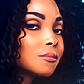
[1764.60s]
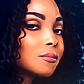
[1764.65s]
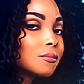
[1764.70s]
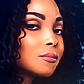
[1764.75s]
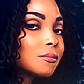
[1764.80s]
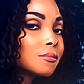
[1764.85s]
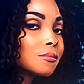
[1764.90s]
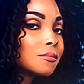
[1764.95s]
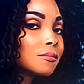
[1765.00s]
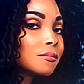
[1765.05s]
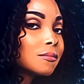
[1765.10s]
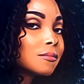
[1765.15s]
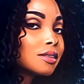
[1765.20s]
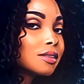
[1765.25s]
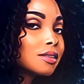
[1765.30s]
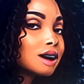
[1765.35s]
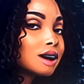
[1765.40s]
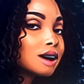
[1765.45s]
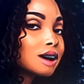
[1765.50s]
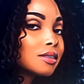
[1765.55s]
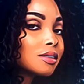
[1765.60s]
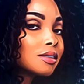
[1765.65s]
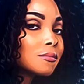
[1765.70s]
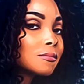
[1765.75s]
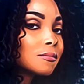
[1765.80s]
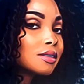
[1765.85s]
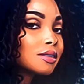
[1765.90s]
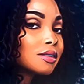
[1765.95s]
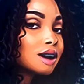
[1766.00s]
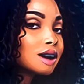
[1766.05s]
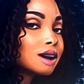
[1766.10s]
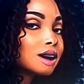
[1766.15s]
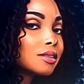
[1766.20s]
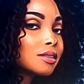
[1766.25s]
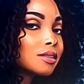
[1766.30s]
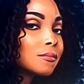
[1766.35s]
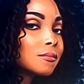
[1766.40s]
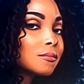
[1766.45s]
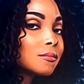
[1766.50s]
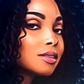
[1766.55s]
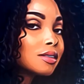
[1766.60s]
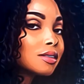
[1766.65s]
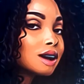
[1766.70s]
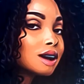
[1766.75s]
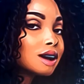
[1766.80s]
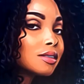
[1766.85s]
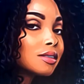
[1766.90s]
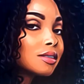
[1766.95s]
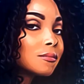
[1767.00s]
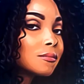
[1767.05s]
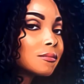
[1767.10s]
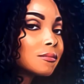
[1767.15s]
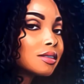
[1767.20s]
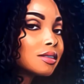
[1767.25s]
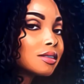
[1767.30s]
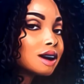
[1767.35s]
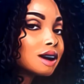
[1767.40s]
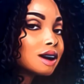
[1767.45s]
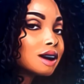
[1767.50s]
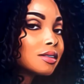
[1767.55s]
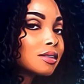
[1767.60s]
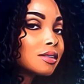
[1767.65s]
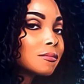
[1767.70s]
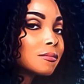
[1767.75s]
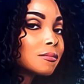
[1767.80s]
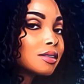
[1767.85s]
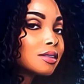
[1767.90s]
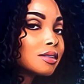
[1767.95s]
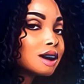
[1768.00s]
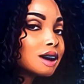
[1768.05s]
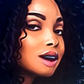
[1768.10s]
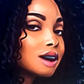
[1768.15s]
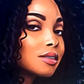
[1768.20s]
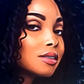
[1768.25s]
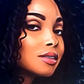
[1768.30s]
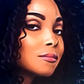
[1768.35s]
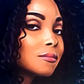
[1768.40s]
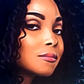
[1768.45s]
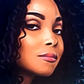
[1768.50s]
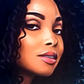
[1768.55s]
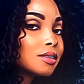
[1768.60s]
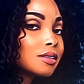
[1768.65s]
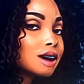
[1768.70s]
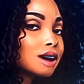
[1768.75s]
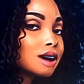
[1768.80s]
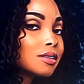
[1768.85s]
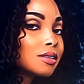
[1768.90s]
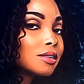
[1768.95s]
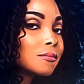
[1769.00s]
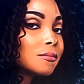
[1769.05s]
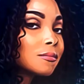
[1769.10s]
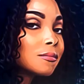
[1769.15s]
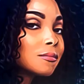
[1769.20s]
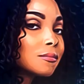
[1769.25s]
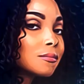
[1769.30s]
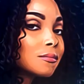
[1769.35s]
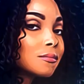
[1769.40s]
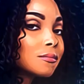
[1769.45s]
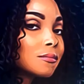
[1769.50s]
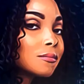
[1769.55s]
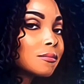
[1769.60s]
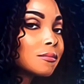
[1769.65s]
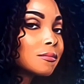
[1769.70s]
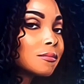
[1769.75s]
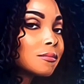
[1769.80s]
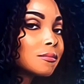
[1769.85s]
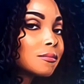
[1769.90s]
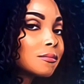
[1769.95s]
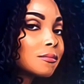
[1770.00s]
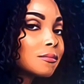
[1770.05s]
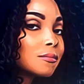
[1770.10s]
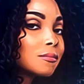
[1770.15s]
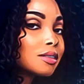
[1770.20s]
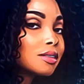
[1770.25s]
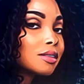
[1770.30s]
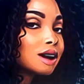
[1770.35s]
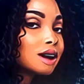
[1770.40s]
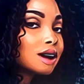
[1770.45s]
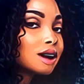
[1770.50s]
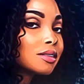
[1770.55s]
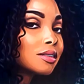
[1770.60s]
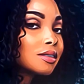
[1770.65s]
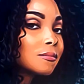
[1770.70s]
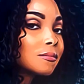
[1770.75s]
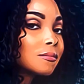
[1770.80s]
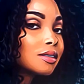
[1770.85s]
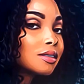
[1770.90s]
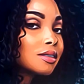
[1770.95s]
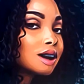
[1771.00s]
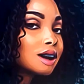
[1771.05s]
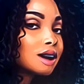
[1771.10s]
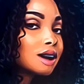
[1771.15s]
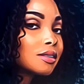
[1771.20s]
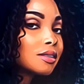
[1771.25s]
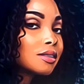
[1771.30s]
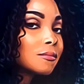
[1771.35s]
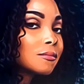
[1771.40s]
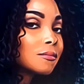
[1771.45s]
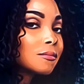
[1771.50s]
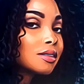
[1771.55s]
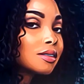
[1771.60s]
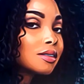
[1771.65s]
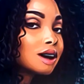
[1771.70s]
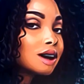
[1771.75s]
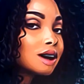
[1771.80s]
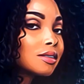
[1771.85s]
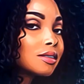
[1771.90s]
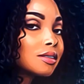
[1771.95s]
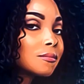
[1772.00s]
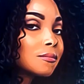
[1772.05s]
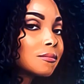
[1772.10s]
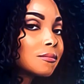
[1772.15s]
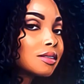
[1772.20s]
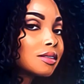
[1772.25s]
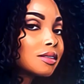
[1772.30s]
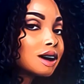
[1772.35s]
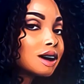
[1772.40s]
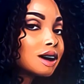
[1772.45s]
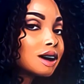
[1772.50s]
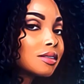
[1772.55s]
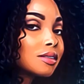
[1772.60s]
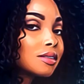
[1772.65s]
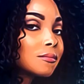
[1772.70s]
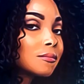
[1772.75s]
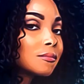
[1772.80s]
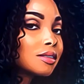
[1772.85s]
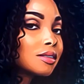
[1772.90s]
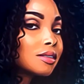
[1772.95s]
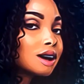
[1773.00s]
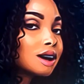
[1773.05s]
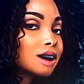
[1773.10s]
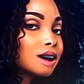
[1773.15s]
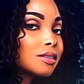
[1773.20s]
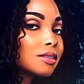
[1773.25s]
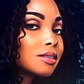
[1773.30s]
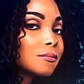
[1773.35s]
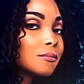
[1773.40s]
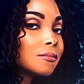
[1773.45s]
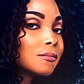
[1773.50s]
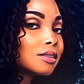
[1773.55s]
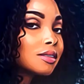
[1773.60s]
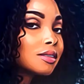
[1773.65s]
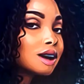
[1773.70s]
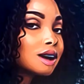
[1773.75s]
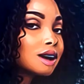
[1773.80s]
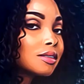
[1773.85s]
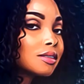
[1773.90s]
spank him, and he 19 and you 13, and you towering over him. How was that working?" She's like, "So a 19 year old raising a 13 year old?" Alexis is ready to run.